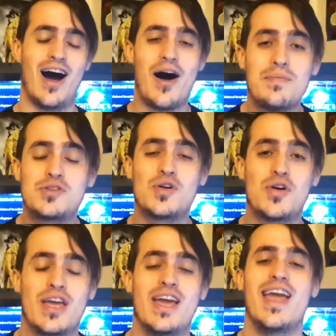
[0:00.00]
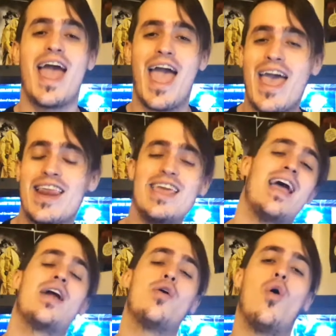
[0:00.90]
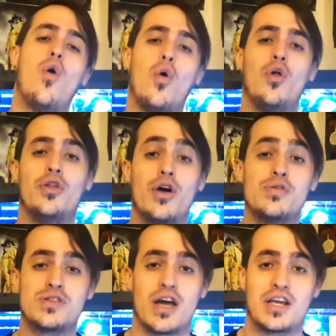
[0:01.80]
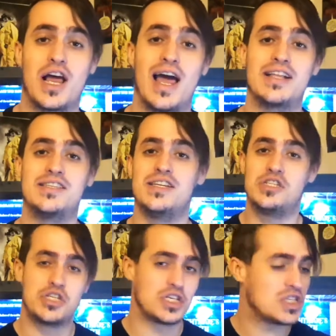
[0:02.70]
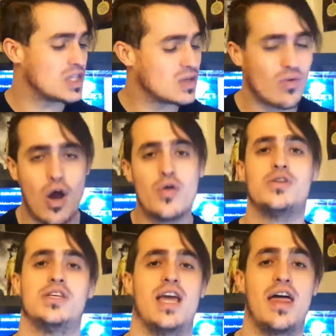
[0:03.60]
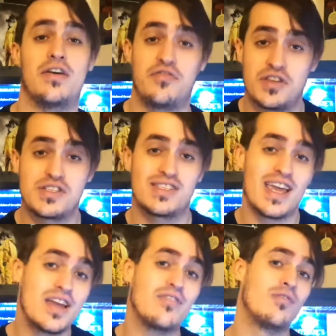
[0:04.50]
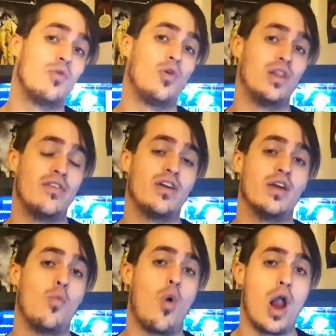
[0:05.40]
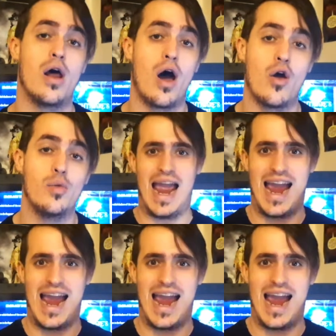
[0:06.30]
I'm talking any and all notes I'd collected just thrown together for the sake of them all living in one home.